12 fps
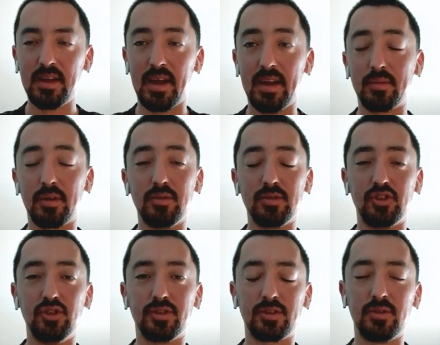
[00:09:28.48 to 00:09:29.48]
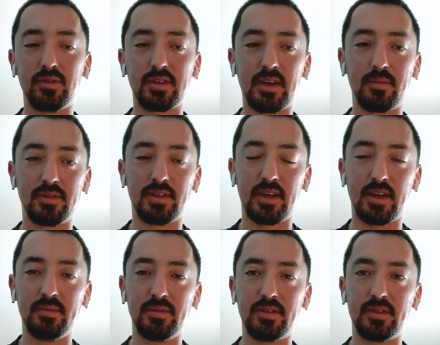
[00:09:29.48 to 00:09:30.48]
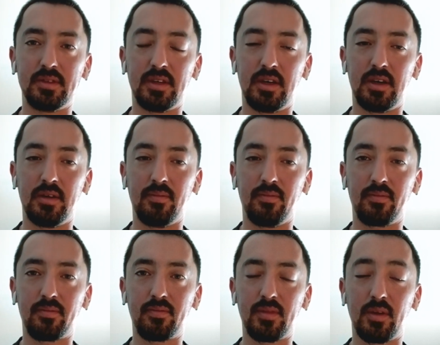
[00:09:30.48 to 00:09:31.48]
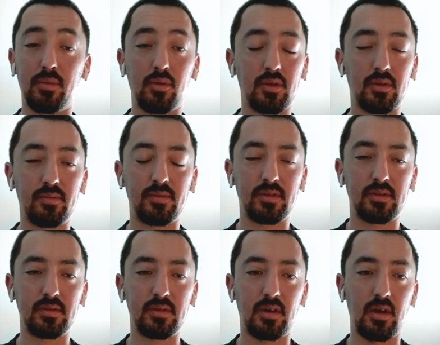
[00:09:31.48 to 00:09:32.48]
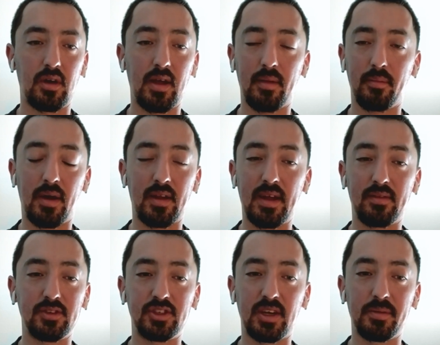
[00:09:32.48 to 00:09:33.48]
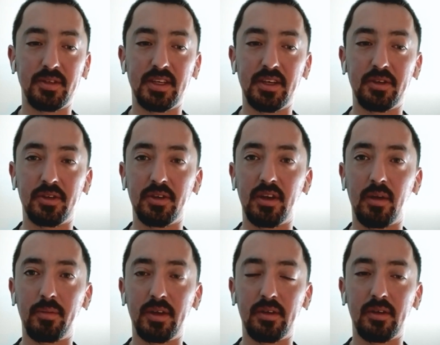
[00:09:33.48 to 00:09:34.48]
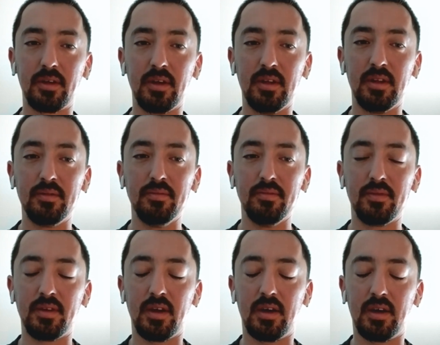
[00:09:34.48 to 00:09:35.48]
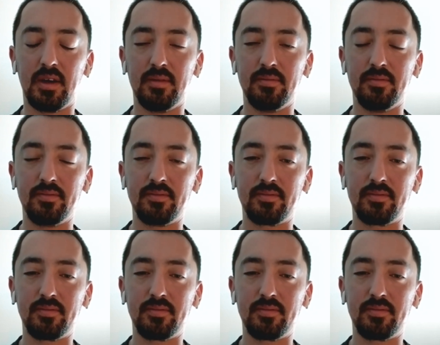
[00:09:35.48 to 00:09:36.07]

ended up going to junior gold a couple times. Bowled about every JBT you could up here. Um,